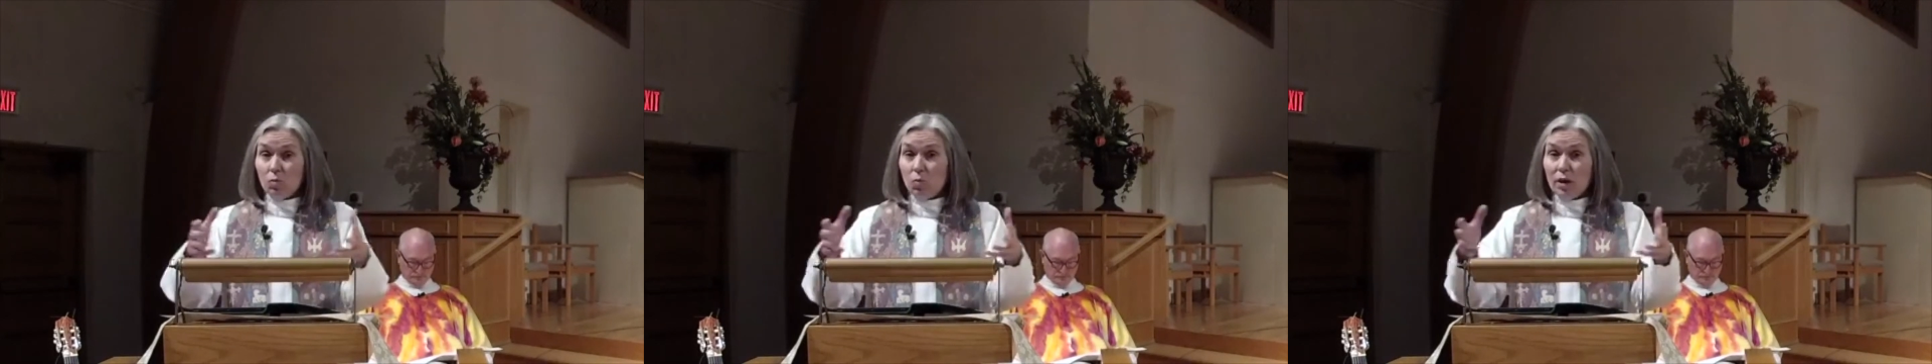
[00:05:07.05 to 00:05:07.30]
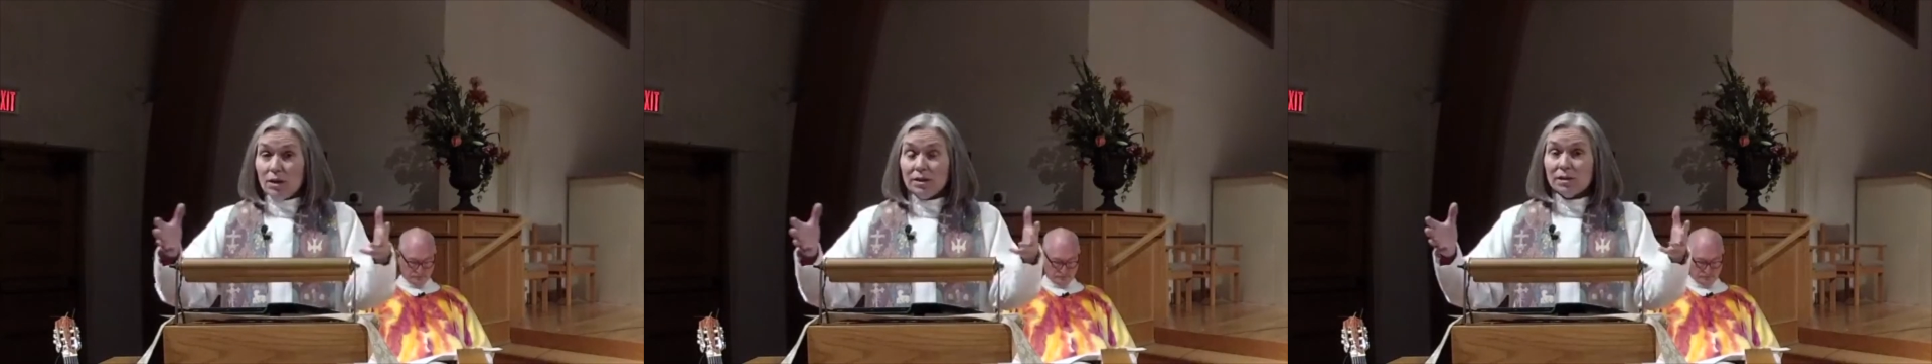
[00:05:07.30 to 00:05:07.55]

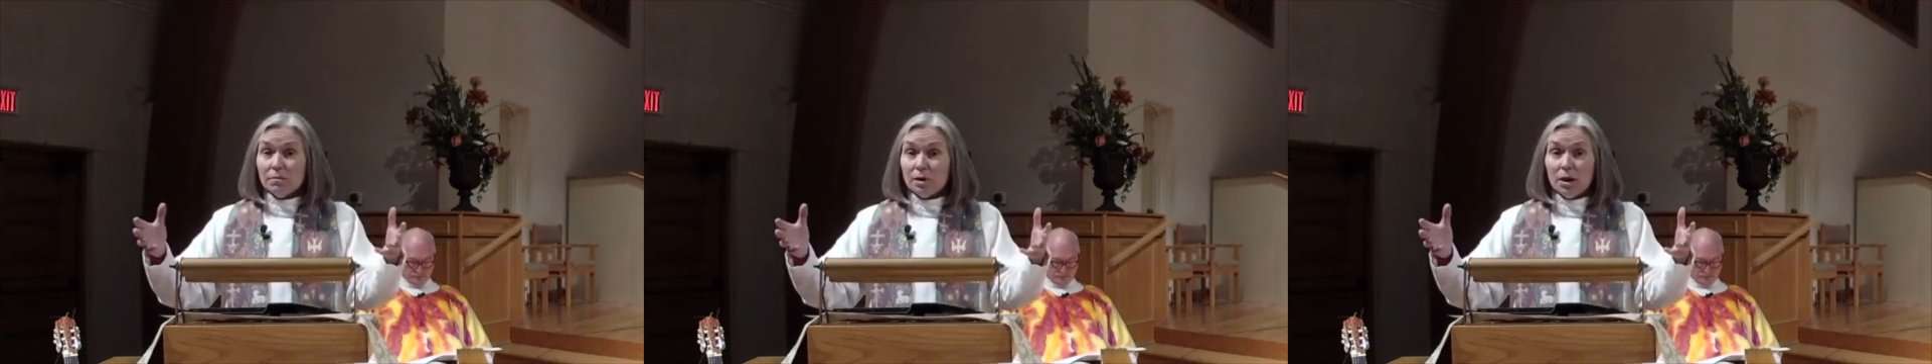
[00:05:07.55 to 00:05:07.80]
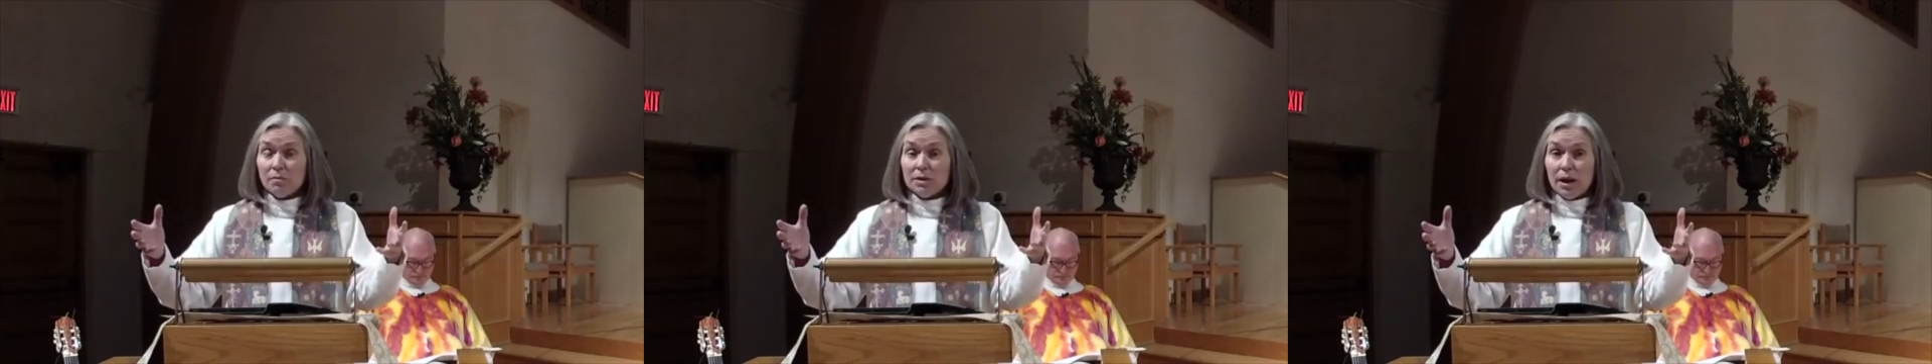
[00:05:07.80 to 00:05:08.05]
wisdom
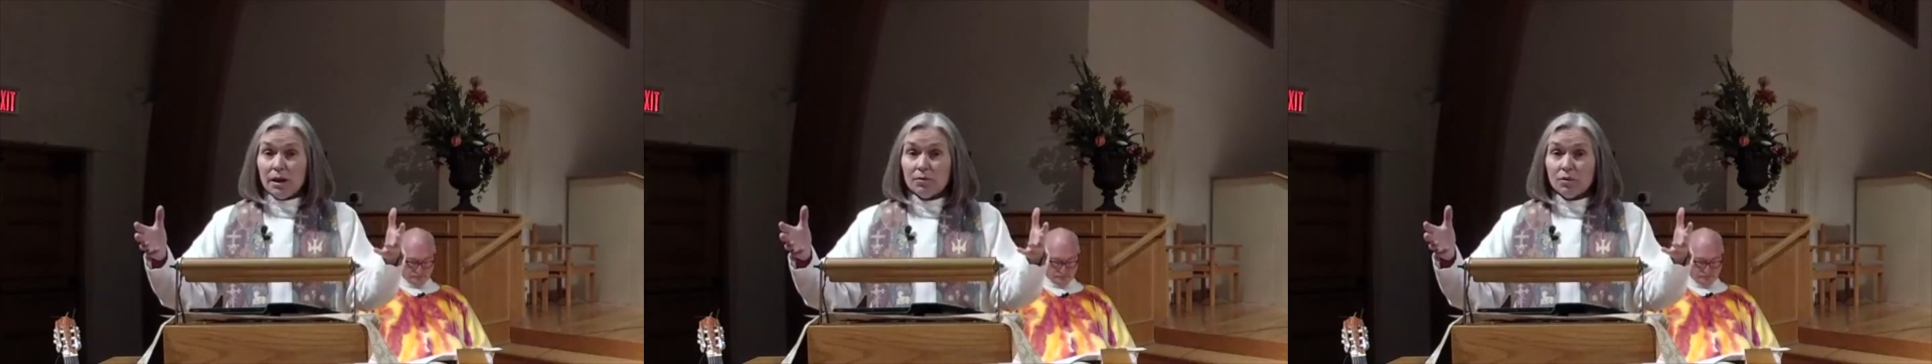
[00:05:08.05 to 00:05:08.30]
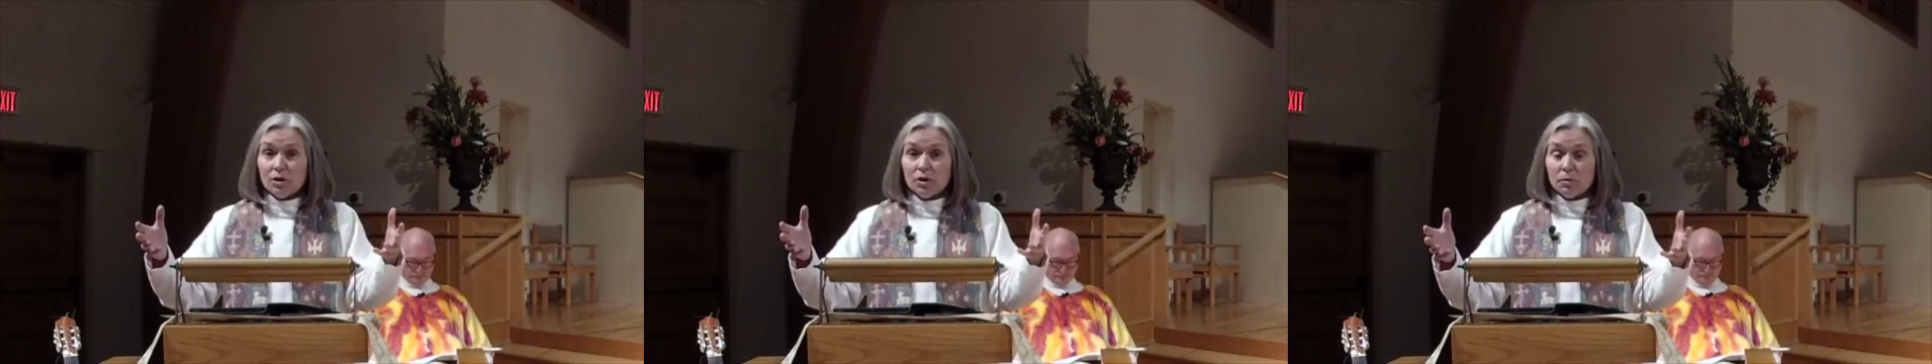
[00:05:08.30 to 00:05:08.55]
comes out of
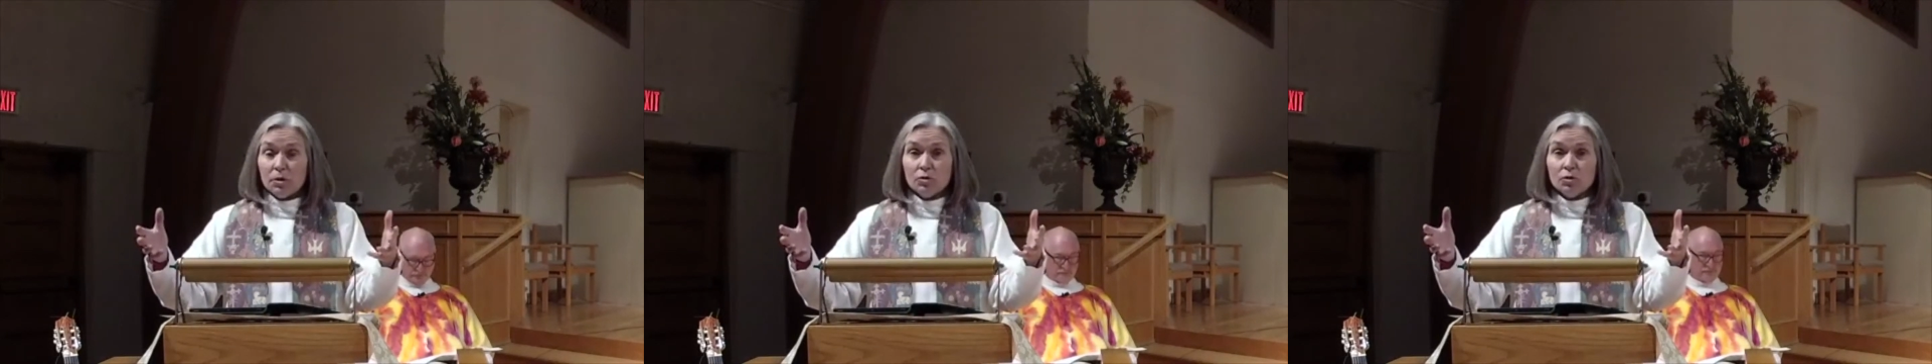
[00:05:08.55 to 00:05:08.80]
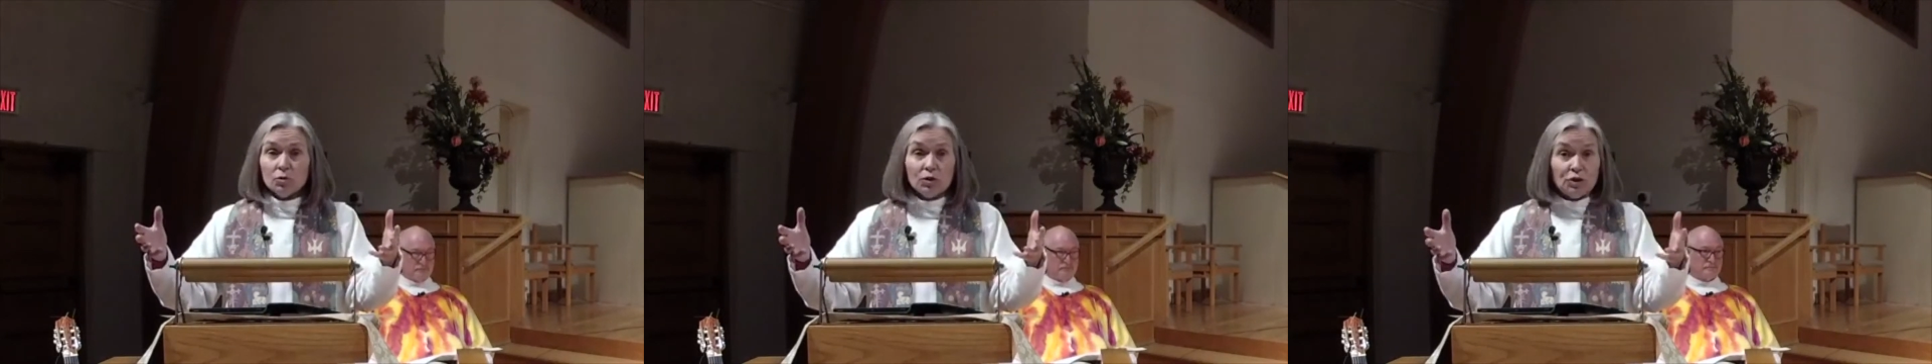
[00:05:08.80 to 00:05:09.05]
our spiritual